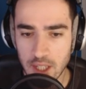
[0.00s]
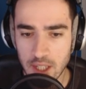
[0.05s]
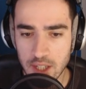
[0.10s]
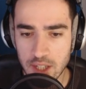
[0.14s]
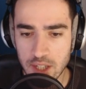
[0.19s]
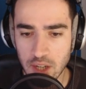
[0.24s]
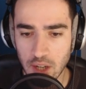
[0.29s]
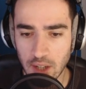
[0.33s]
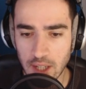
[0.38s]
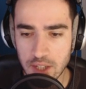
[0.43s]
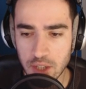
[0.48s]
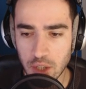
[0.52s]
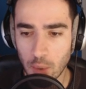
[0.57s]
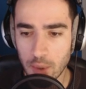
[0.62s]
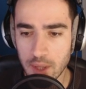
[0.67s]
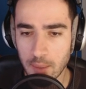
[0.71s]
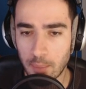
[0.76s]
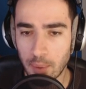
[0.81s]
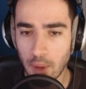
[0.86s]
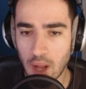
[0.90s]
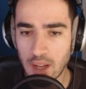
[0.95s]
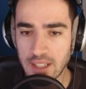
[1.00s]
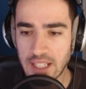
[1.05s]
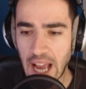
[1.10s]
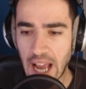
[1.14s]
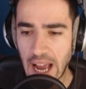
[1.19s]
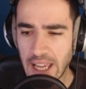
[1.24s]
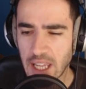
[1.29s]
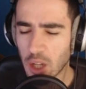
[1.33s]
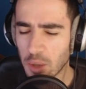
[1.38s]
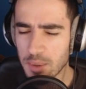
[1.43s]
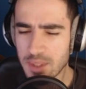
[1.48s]
So let's go with the blonde
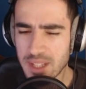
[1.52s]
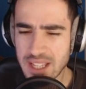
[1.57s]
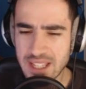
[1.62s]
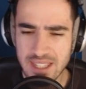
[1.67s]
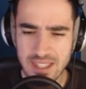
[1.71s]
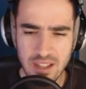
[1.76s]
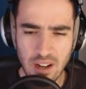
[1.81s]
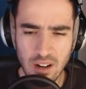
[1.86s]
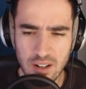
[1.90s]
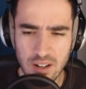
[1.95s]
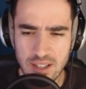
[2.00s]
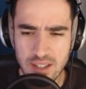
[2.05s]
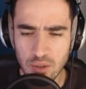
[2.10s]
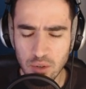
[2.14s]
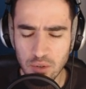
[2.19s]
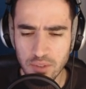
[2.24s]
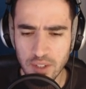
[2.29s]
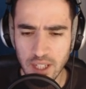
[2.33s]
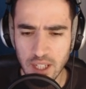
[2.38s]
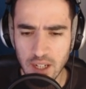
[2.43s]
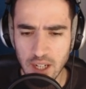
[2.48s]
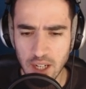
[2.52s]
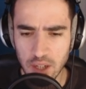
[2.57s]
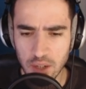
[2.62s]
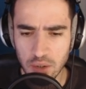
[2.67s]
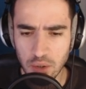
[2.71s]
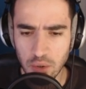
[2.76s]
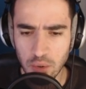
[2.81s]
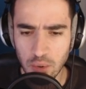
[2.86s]
guy. He always starts over here. I don't know